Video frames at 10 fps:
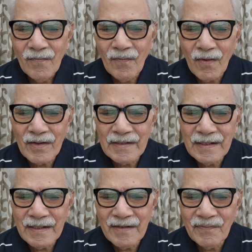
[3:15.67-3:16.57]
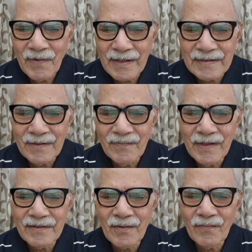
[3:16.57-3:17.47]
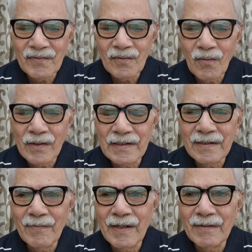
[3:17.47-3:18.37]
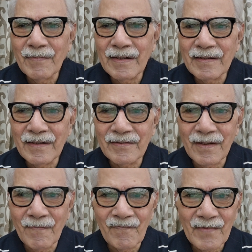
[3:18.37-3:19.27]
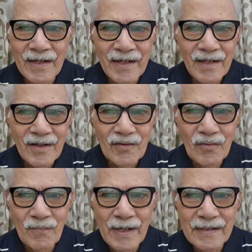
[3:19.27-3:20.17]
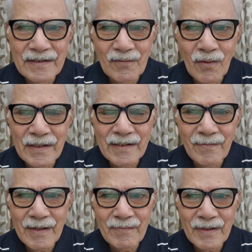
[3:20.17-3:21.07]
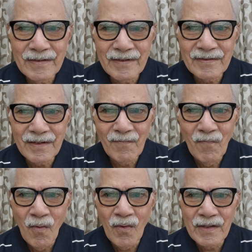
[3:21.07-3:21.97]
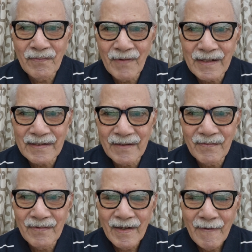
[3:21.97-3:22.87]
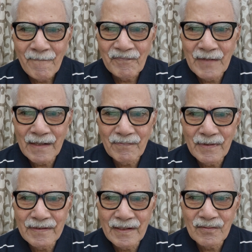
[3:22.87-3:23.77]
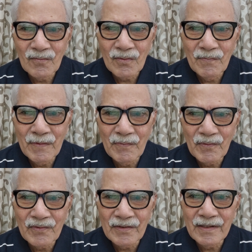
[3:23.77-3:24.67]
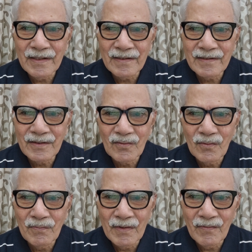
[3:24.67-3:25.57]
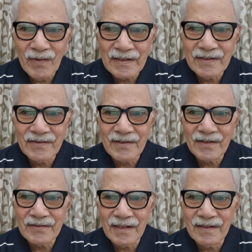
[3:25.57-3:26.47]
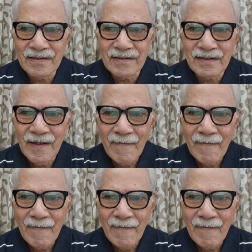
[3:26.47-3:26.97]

for the effectiveness of the quality management system, to make the quality management system more effective. That means it could be procedures, it could be work instructions,